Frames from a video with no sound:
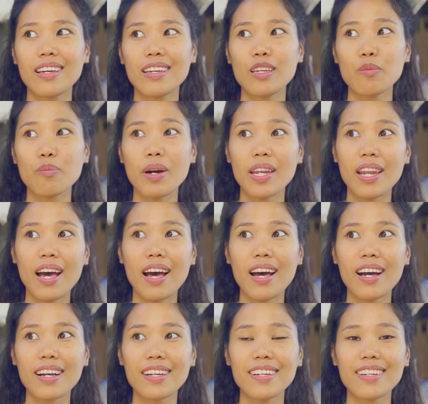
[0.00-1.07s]

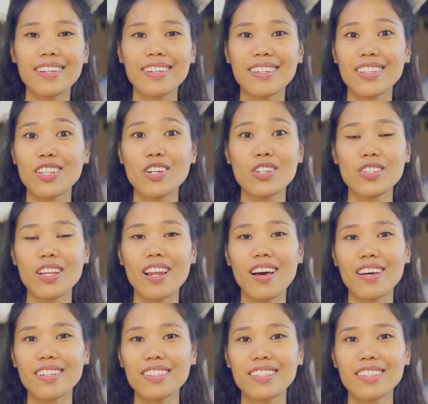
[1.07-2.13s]
Ibanag. There's a
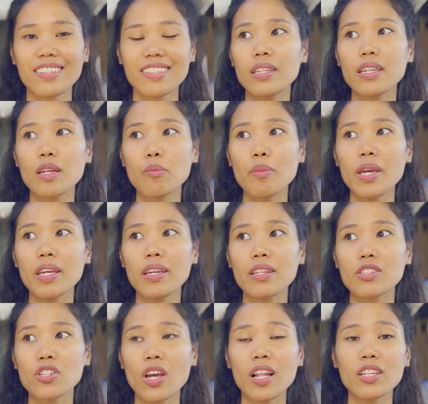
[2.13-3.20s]
lot. It can make
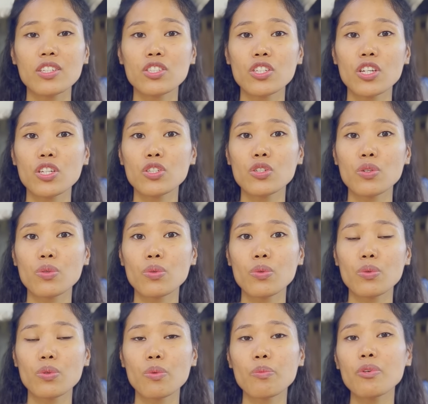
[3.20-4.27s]
it challenging
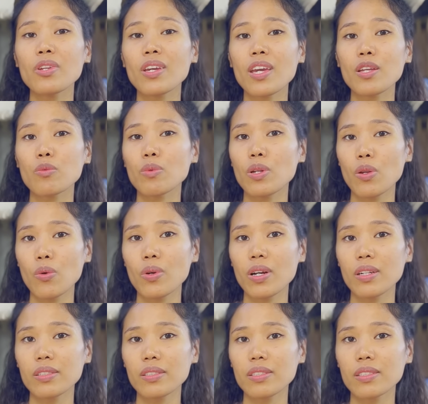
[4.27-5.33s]
to communicate with
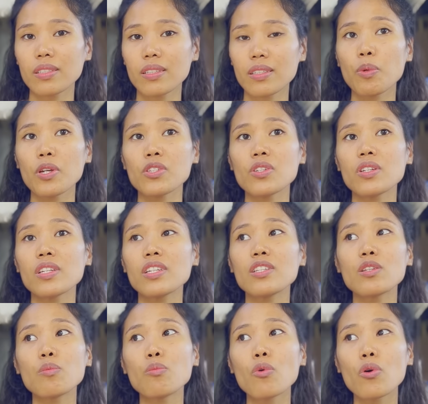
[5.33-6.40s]
locals, especially in
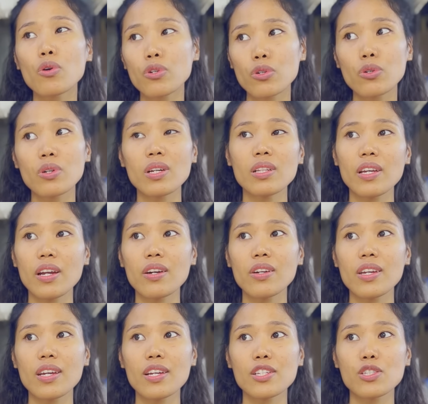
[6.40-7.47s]
the more rural
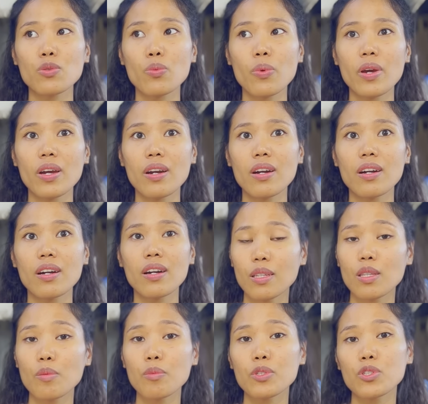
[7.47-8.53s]
areas where
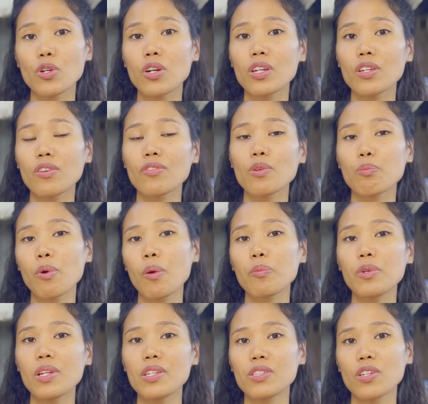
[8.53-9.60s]
the majority of the
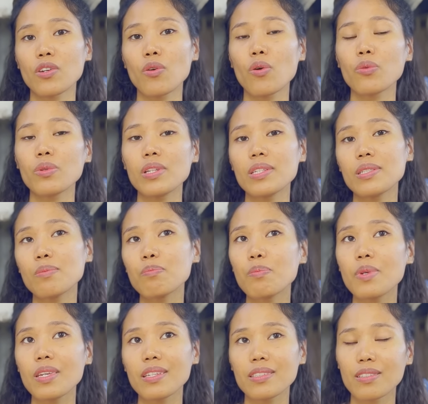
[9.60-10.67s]
population only
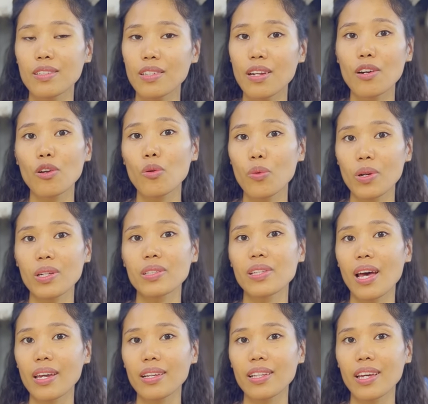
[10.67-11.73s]
speaks their local
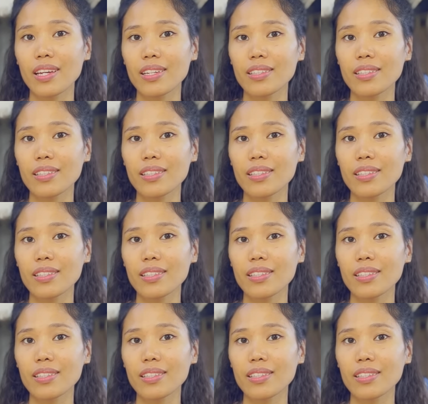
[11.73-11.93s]
dialect.